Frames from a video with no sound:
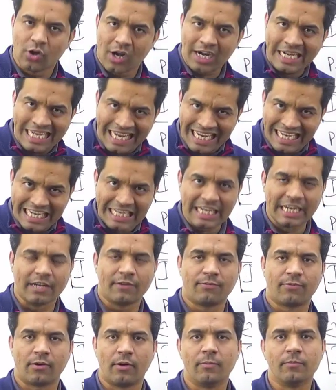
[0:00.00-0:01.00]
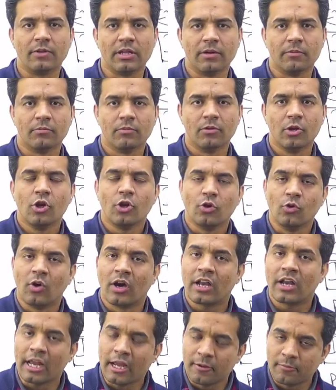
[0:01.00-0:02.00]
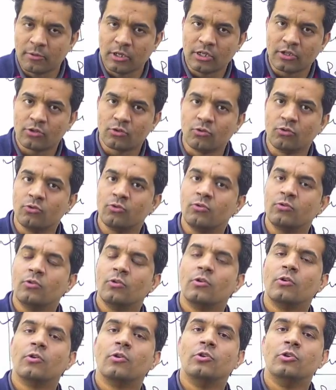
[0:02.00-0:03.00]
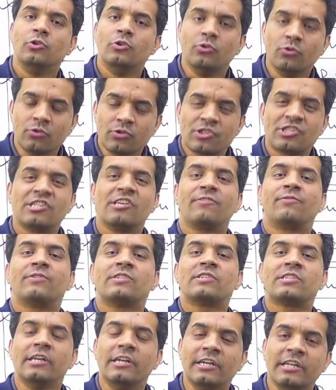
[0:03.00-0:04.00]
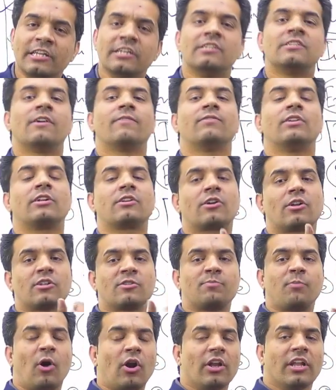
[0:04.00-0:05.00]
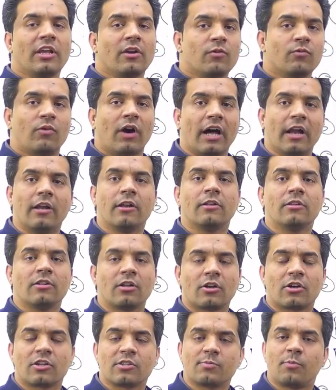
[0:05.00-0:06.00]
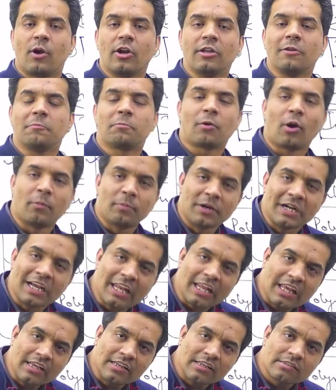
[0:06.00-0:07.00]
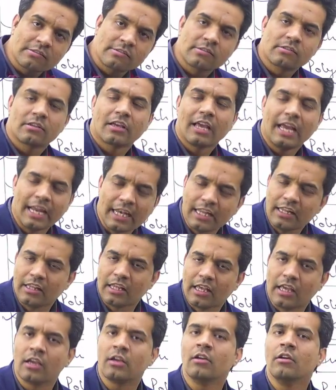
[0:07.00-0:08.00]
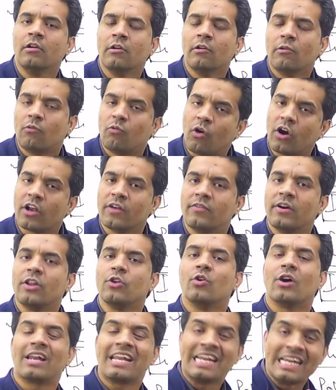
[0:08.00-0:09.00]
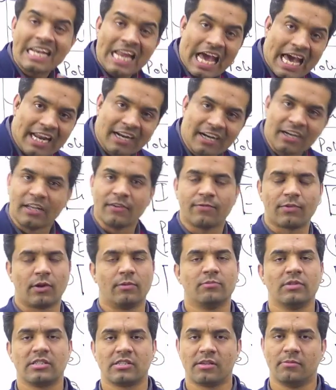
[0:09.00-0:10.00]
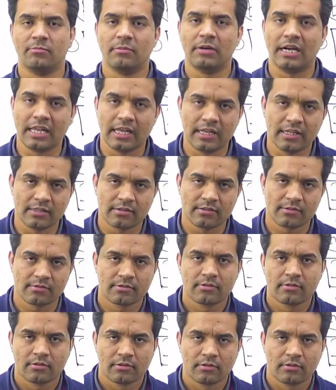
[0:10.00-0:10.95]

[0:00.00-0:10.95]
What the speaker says: you are taking it from them. You are able to use the facilities of that corresponding one, the corresponding properties, anything, whatever you are inheriting from the somebody else.